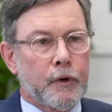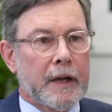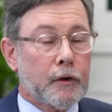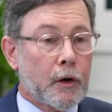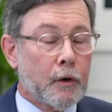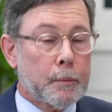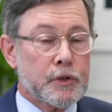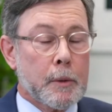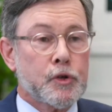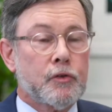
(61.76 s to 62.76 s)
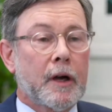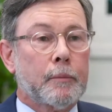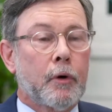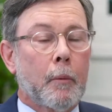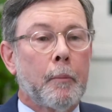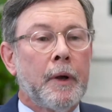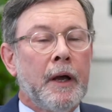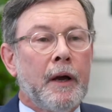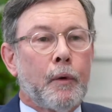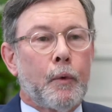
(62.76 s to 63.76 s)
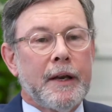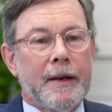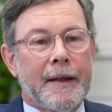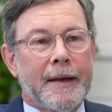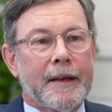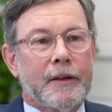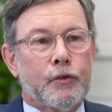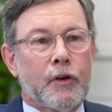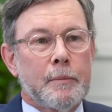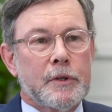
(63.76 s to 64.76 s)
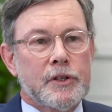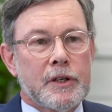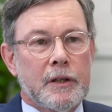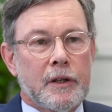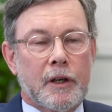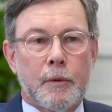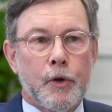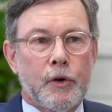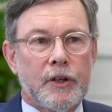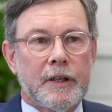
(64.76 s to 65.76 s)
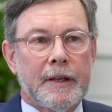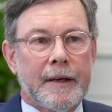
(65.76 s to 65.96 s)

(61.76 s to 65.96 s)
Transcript: an alcohol prescription drug problem when treatments in the community